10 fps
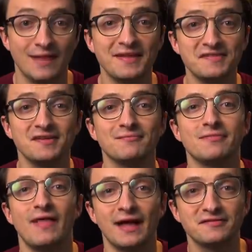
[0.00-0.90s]
And that's it.
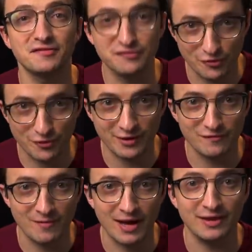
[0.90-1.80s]
That's the story of
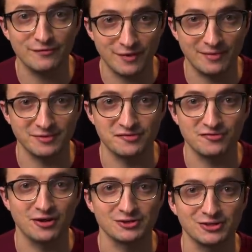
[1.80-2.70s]
my family
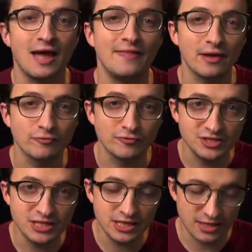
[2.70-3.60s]
structure. And that
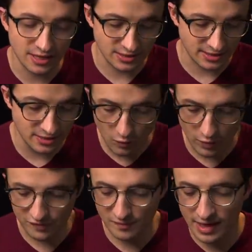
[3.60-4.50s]
routine I did
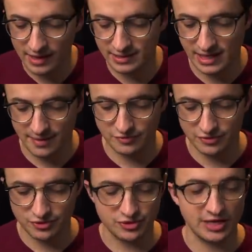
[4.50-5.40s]
was my attempt
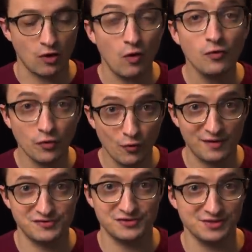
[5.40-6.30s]
to take all the
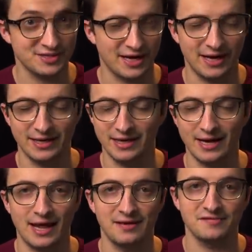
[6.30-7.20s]
questions that I get
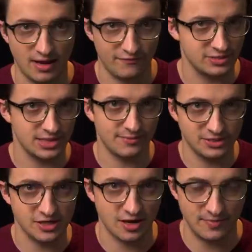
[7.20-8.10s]
asked every time I
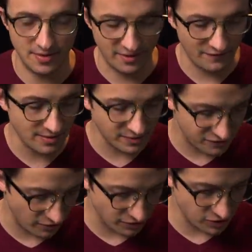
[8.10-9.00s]
talk about my family
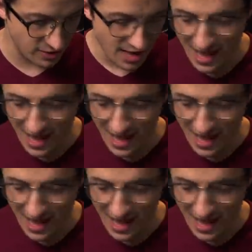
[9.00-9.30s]
structure